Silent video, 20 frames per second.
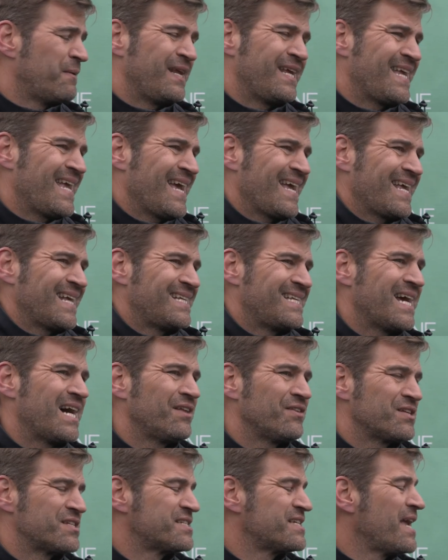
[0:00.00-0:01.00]
But he can't get
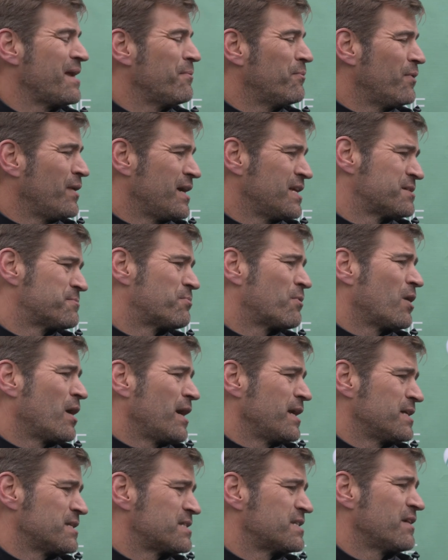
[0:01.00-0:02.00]
down the same way as
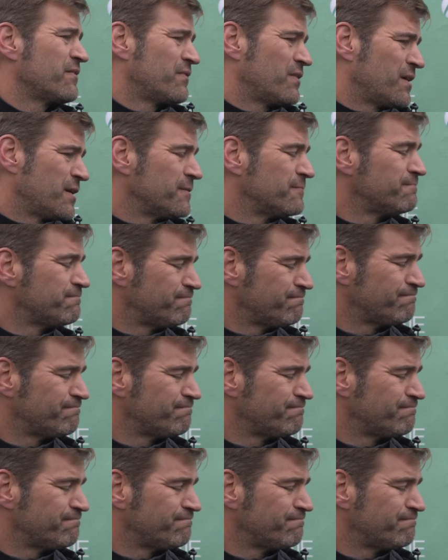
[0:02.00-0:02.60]
Brian and Stephon.